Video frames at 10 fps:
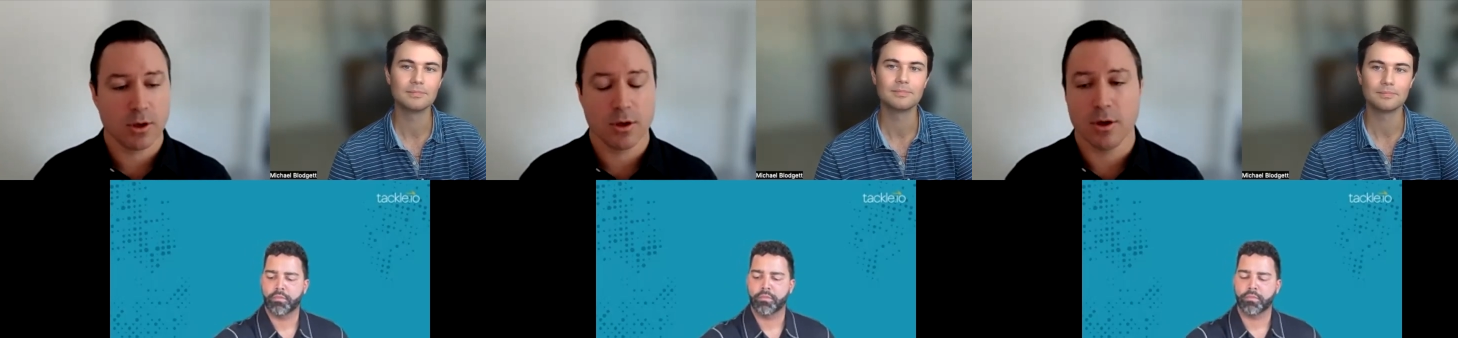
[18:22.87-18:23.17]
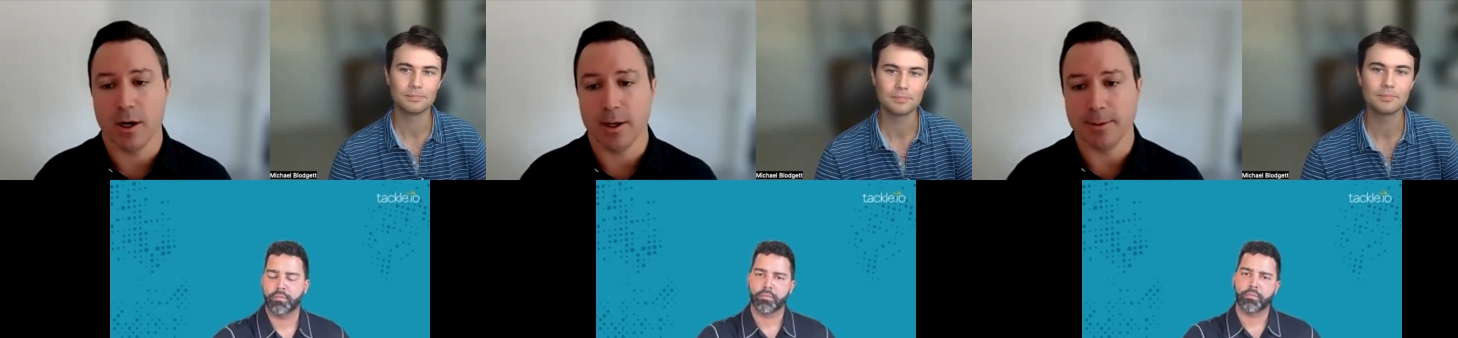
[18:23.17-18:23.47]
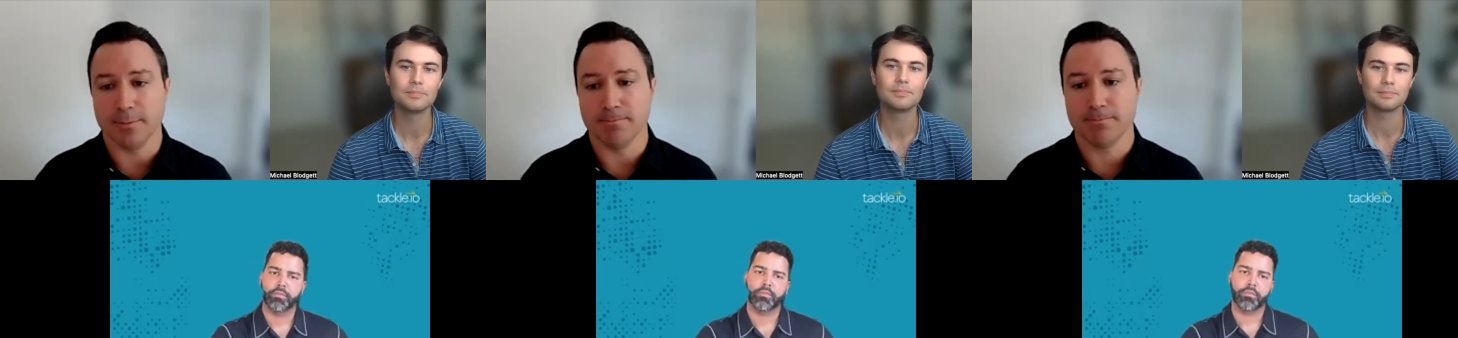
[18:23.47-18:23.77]

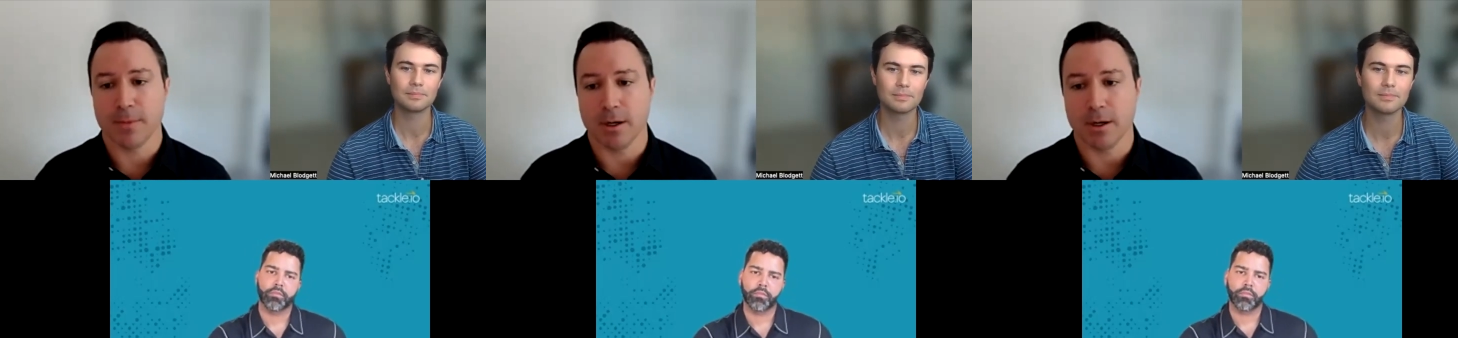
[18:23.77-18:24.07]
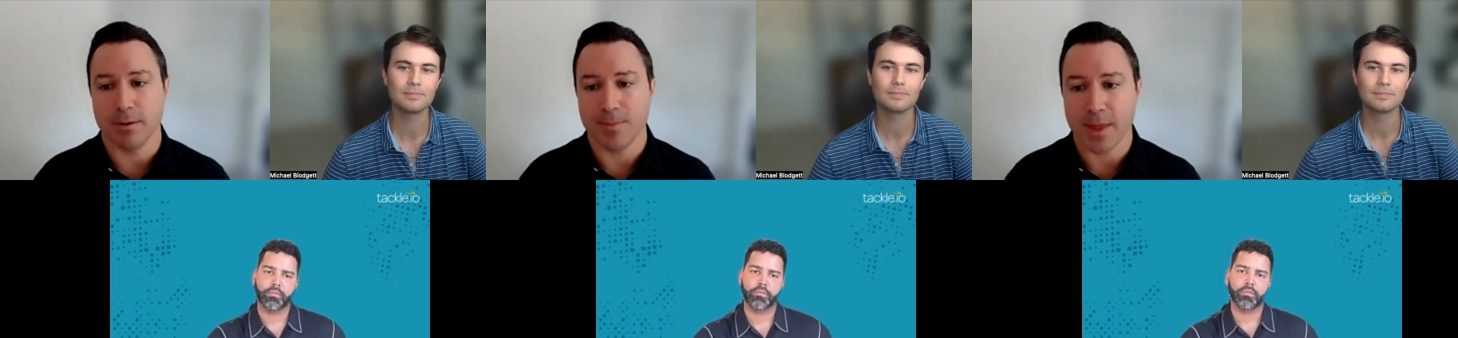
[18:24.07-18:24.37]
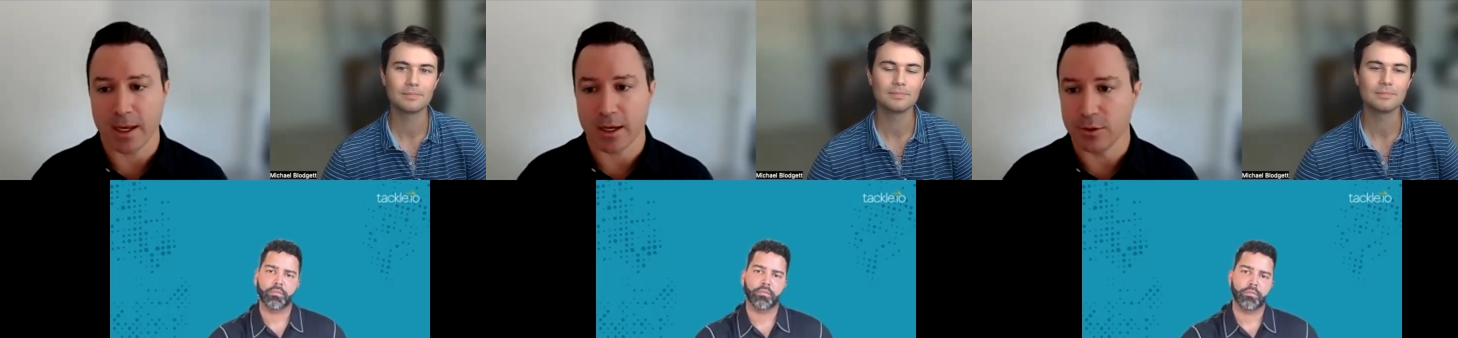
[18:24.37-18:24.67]
Speaker 1: um, uh, that
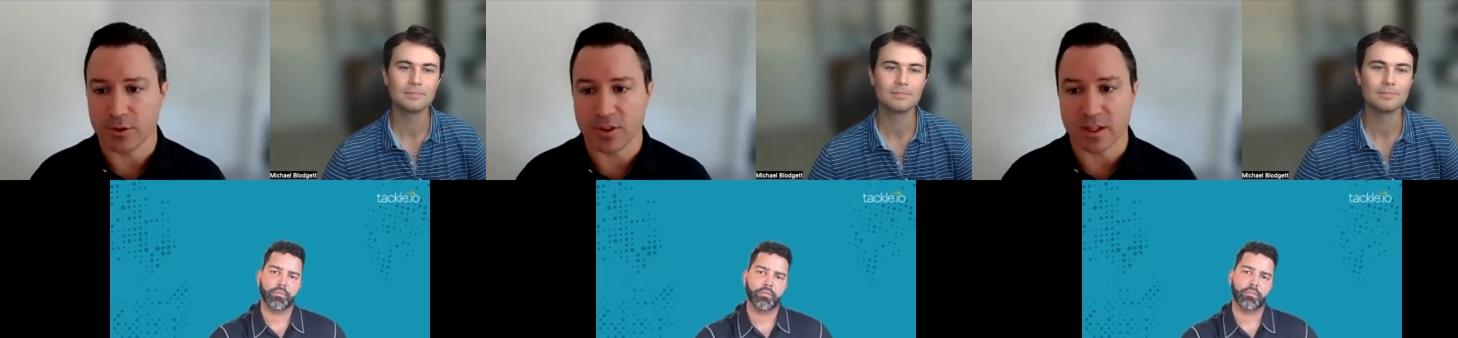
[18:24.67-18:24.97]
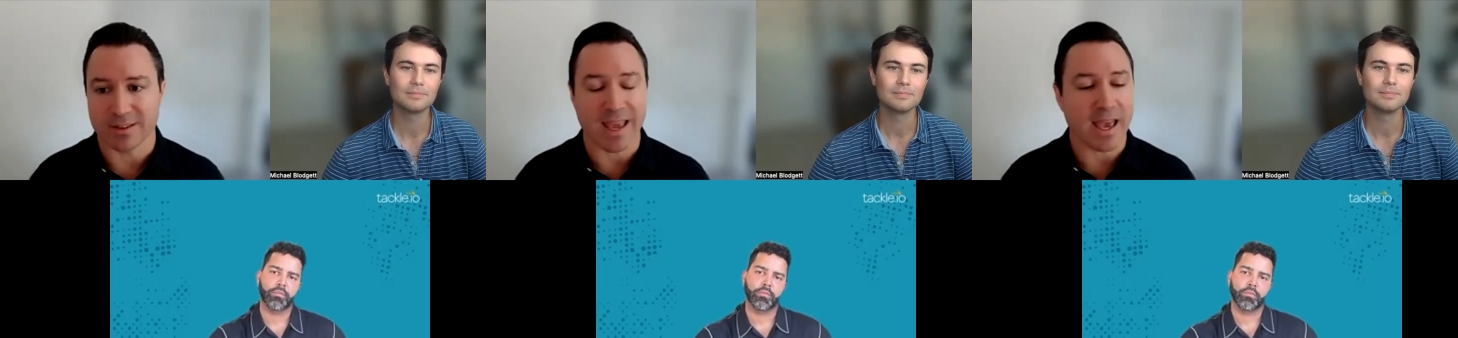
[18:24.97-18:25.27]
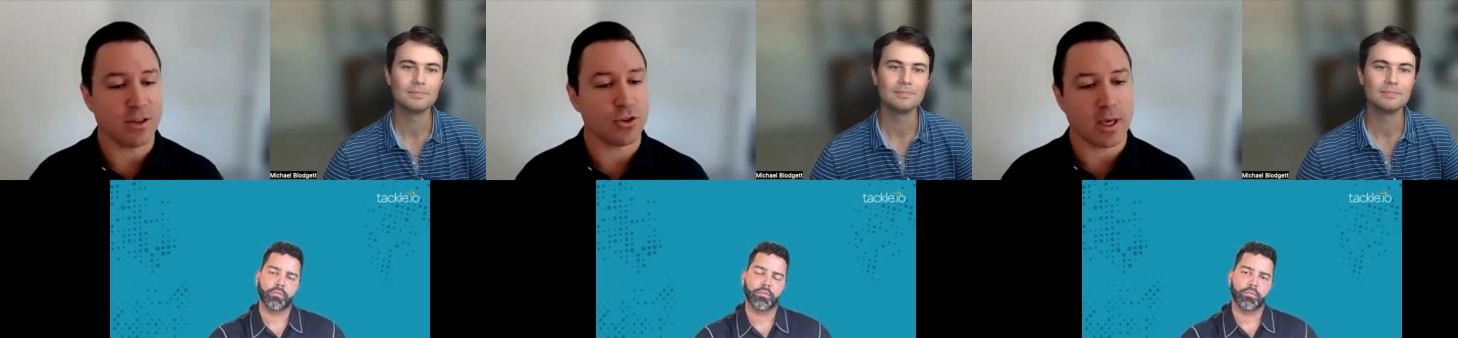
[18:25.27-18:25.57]
includes things like
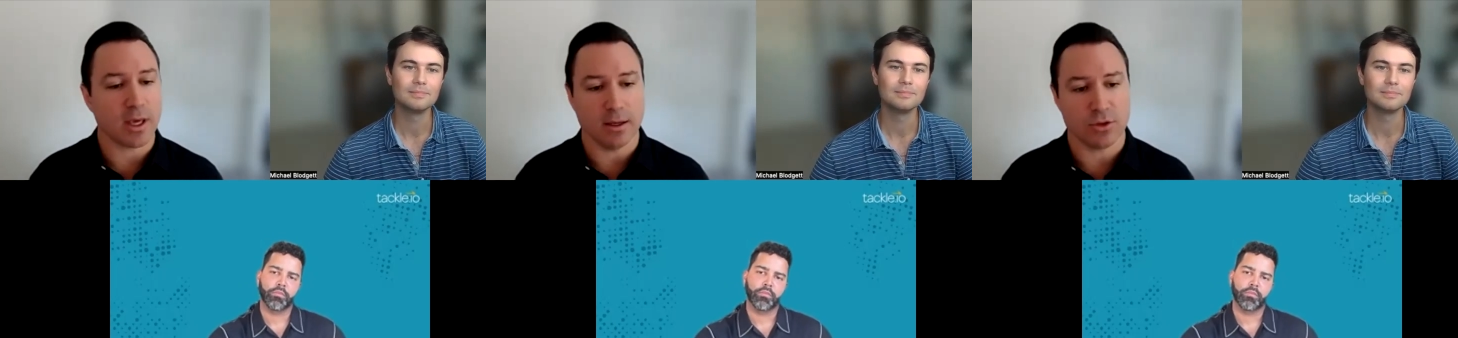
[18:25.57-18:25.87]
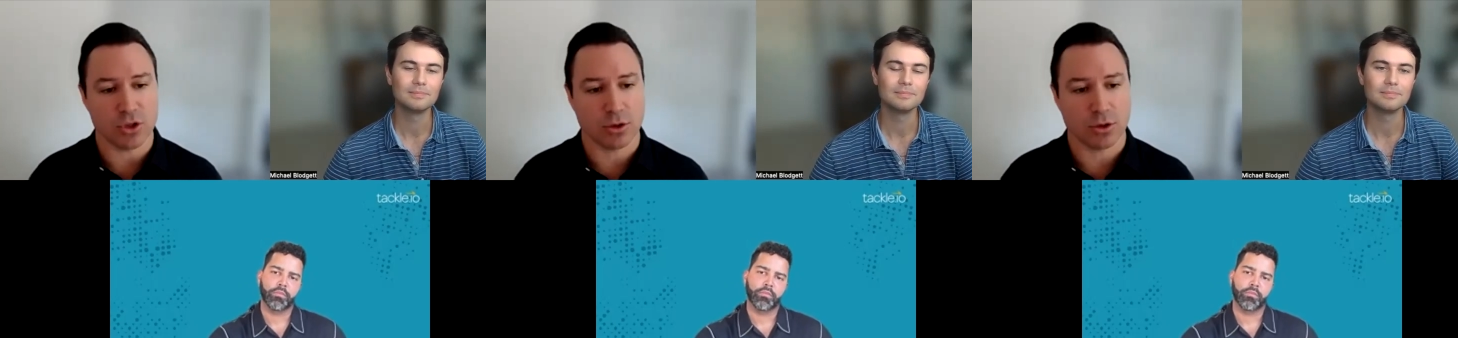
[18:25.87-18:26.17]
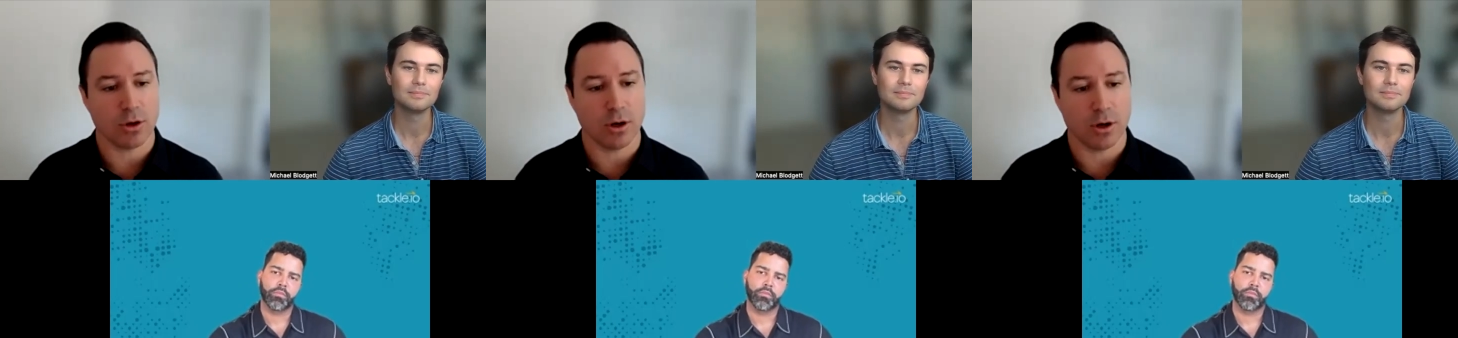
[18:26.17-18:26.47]
education
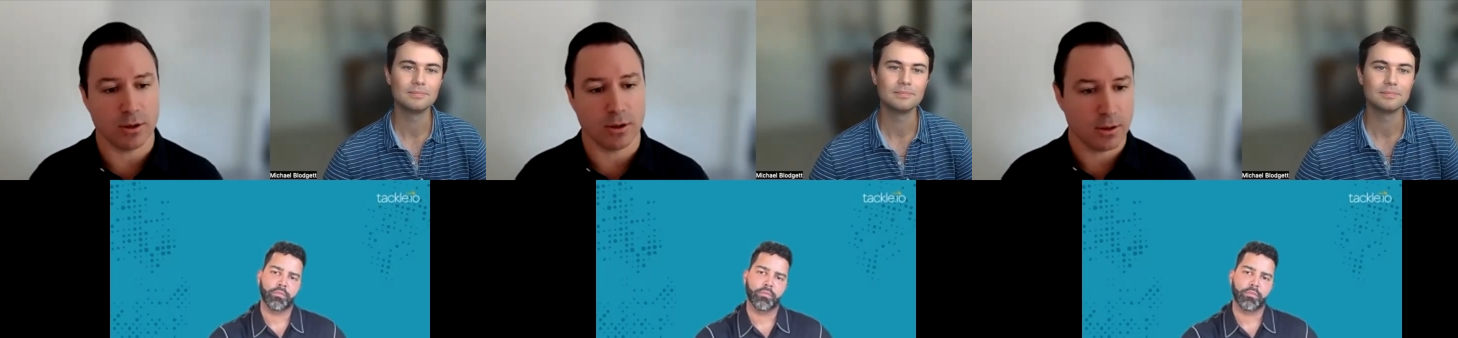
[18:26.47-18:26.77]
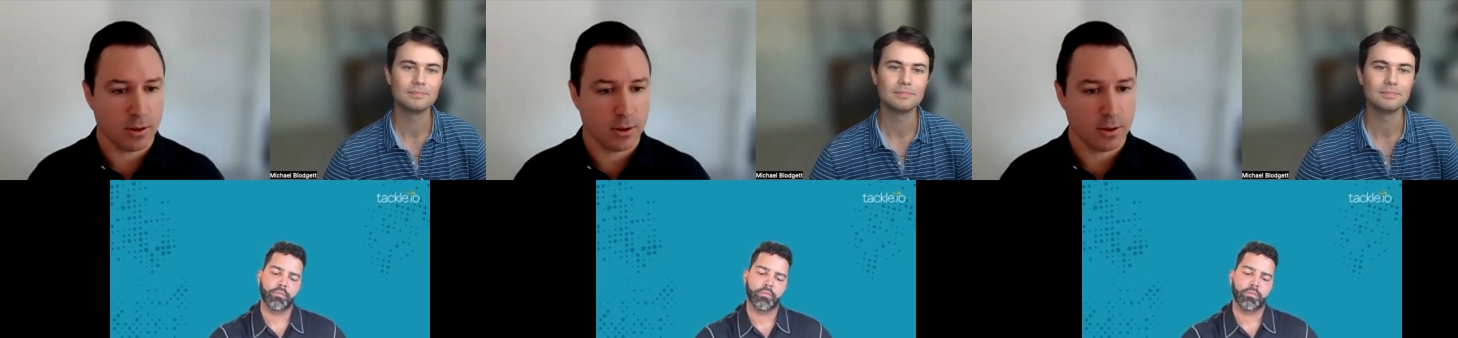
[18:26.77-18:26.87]
on